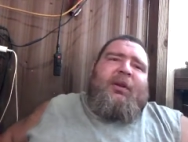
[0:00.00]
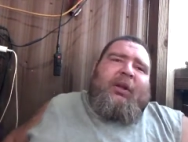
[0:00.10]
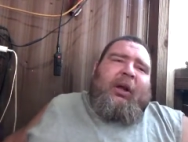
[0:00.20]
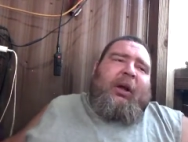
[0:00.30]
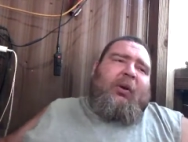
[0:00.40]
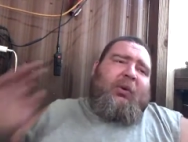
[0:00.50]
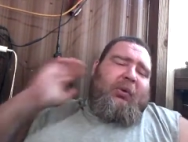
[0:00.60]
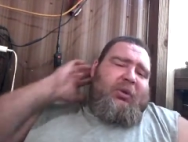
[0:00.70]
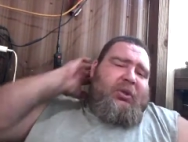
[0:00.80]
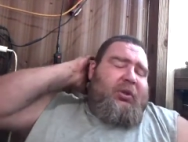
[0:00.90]
how
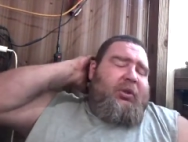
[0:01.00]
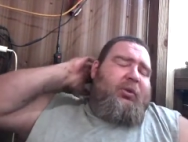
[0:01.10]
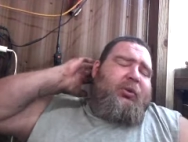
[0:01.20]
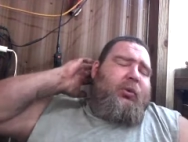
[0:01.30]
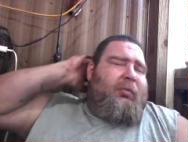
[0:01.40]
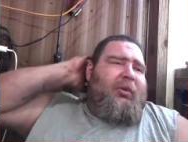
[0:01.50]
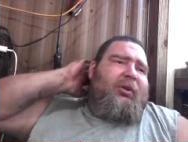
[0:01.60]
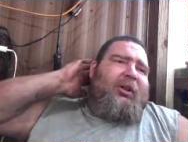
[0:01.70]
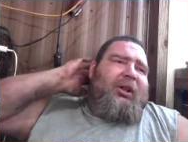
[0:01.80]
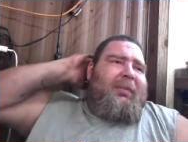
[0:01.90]
close are you to a
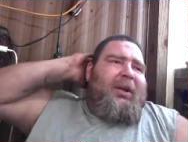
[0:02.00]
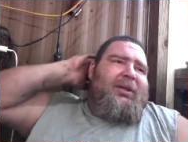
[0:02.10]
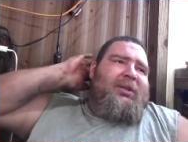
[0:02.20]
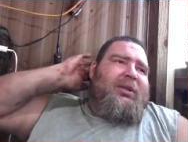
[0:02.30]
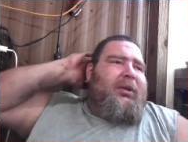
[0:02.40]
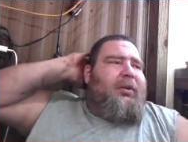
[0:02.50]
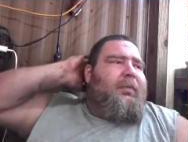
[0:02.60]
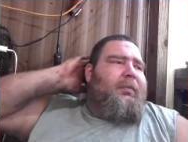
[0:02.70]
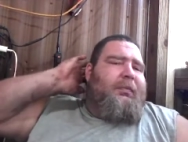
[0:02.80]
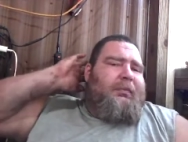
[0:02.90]
military base?
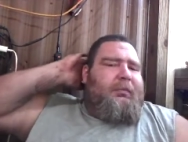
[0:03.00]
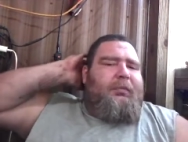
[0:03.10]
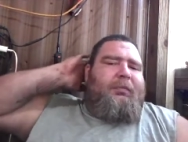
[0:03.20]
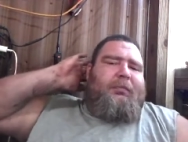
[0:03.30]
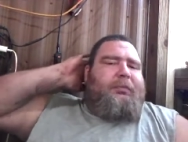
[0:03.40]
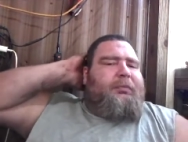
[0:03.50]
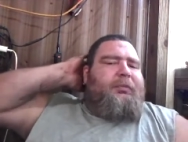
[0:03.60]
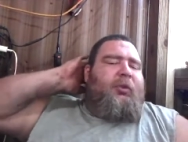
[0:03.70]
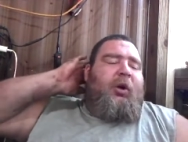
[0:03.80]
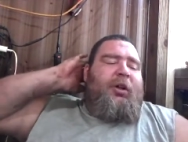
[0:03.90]

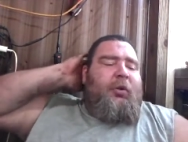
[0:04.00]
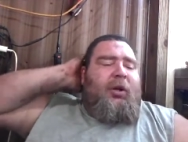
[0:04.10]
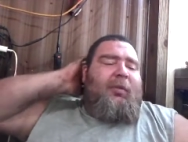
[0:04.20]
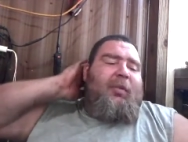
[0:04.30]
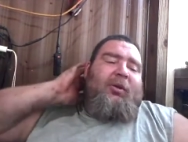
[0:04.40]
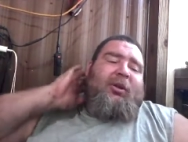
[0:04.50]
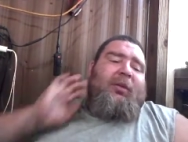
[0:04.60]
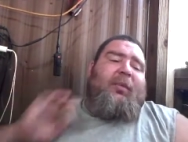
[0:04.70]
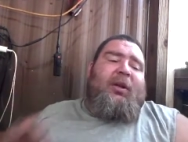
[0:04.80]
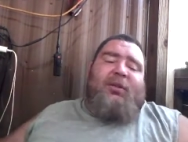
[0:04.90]
Are you on a military
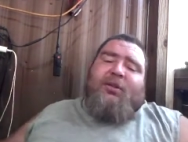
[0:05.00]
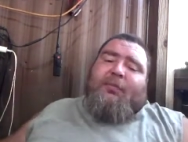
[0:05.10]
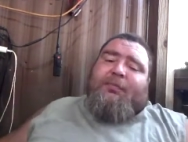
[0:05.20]
base?